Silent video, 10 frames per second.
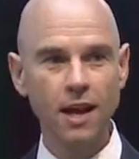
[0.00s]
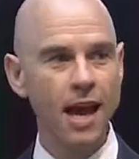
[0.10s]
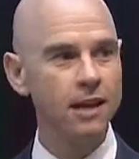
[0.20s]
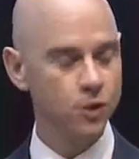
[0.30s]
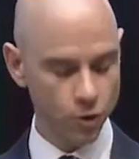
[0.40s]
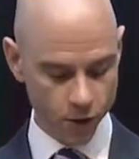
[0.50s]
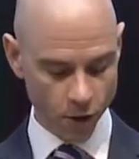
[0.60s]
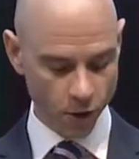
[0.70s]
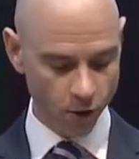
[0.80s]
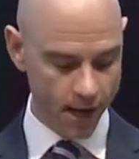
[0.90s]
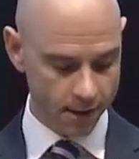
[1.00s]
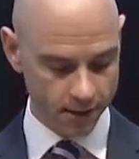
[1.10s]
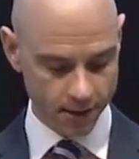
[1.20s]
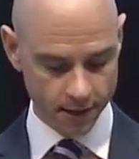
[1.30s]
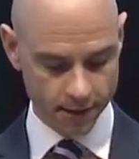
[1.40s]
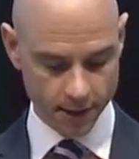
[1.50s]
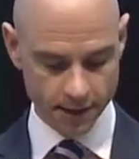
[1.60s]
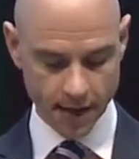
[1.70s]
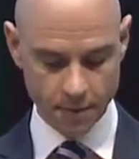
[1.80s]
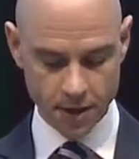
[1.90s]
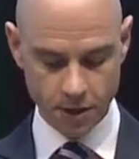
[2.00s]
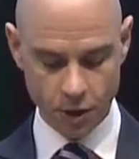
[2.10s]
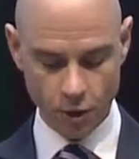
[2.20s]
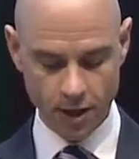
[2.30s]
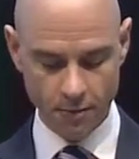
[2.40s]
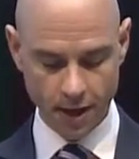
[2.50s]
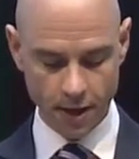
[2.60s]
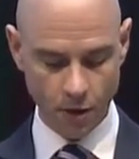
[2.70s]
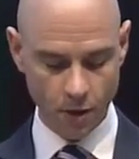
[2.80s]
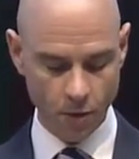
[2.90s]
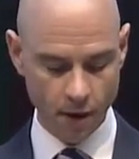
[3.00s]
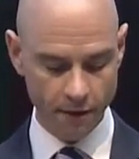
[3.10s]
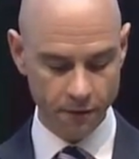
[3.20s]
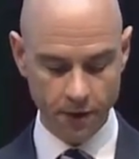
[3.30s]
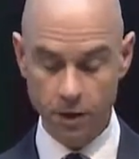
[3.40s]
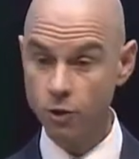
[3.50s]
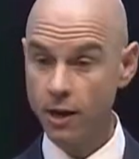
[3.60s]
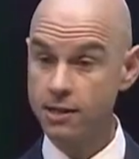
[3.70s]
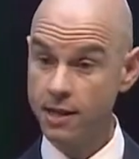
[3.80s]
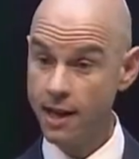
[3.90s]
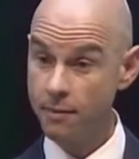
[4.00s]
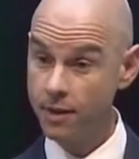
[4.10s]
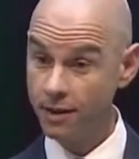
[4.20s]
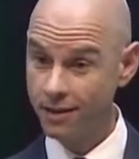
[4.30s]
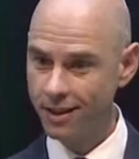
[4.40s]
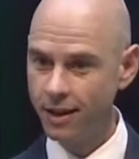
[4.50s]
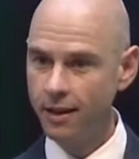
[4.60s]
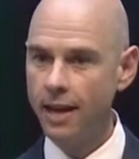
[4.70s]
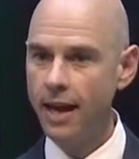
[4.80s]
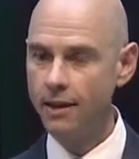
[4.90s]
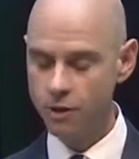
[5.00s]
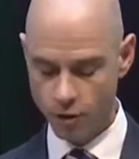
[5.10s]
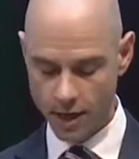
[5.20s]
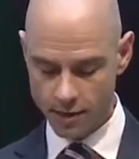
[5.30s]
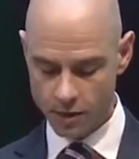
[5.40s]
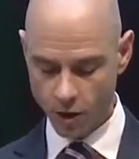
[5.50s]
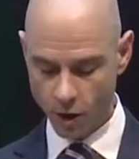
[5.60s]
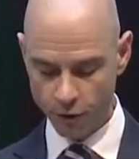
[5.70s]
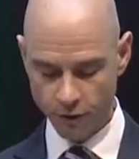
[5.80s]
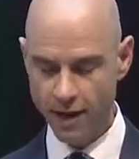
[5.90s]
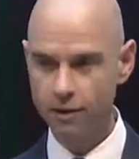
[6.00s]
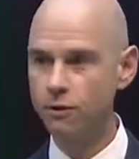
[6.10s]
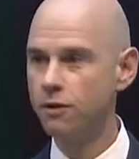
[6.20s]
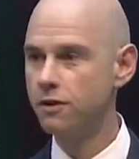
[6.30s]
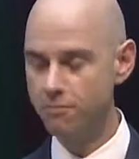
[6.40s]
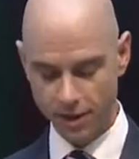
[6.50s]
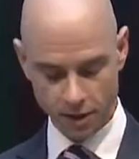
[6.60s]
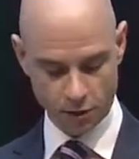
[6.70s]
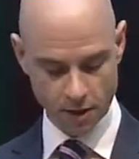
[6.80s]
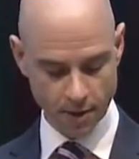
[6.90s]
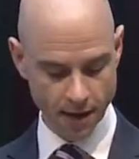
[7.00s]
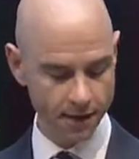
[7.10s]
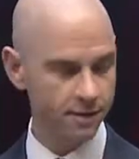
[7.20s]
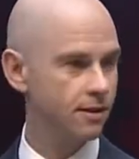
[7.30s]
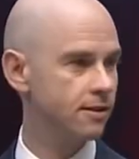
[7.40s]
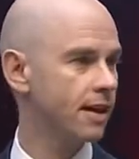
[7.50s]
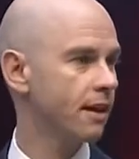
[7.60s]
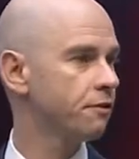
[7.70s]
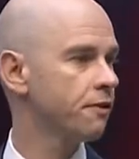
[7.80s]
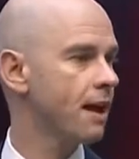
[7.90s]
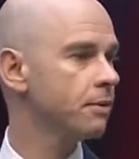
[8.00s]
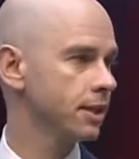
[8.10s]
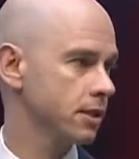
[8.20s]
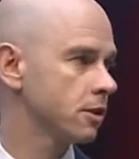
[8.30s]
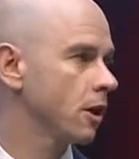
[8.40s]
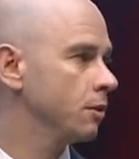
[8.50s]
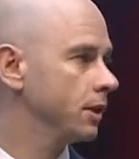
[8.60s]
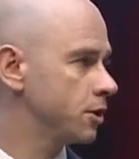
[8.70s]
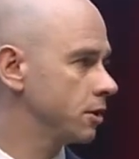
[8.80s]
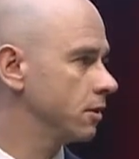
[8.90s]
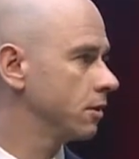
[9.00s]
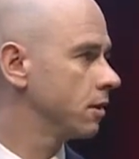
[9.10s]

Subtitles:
And it's also great that Tammy is joined by her wife, Tracy Hepner. And Tracy's co-founder of the Military Partners and Families Coalition,